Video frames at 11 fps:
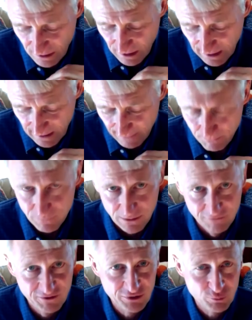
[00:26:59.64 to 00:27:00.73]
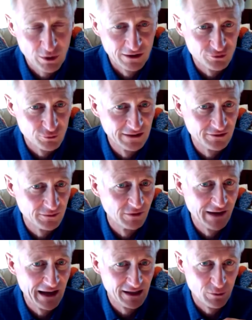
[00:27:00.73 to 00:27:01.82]
um, the fifth one is reasonable
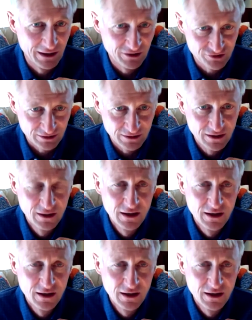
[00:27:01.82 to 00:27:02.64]
valuation